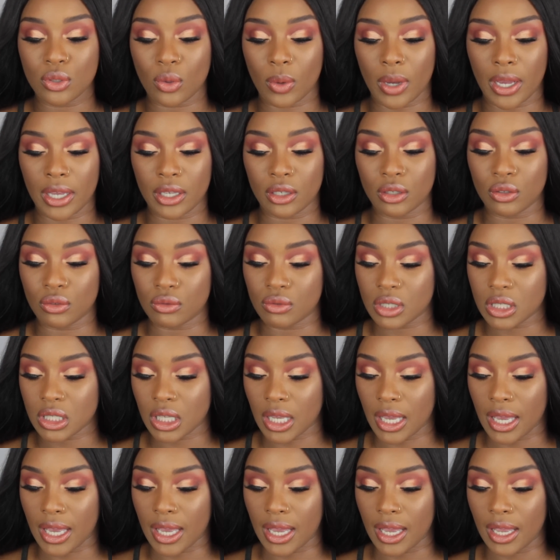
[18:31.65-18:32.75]
So I used
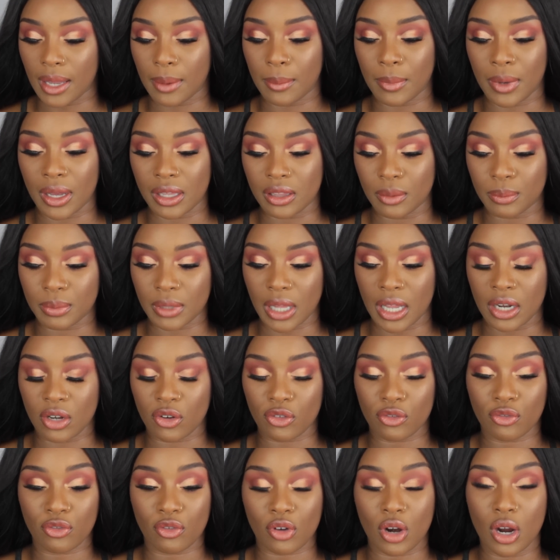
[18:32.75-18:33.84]
a my lip liner
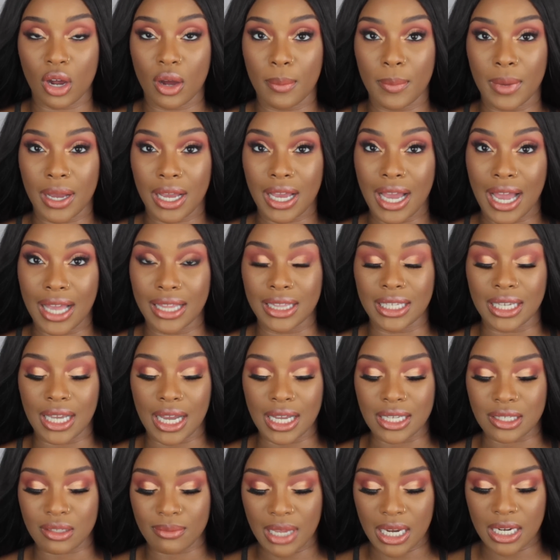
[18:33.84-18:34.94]
from Kylie
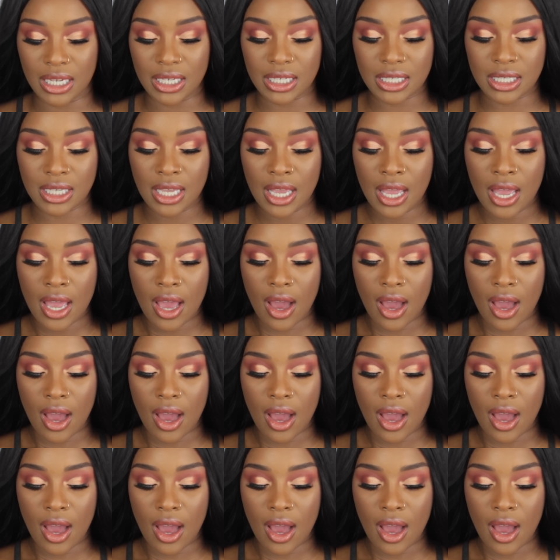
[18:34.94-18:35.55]
Cosmetics.